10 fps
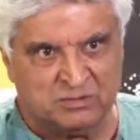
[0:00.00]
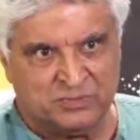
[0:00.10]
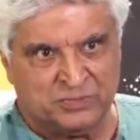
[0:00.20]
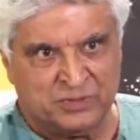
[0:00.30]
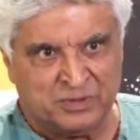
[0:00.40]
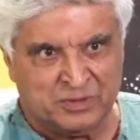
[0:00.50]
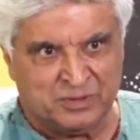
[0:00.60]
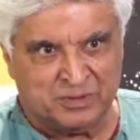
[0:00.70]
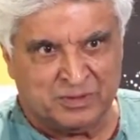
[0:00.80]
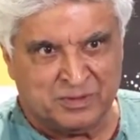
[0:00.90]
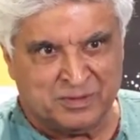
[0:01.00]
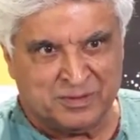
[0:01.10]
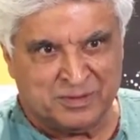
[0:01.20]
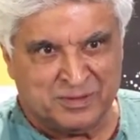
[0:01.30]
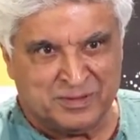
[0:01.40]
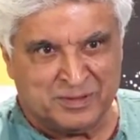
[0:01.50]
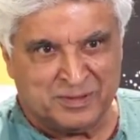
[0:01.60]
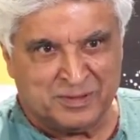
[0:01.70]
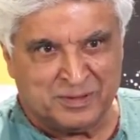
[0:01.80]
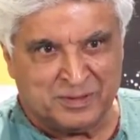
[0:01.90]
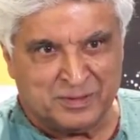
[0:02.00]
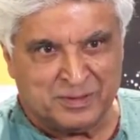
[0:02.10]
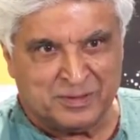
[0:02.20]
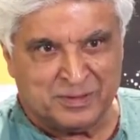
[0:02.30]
No one is speaking in this clip.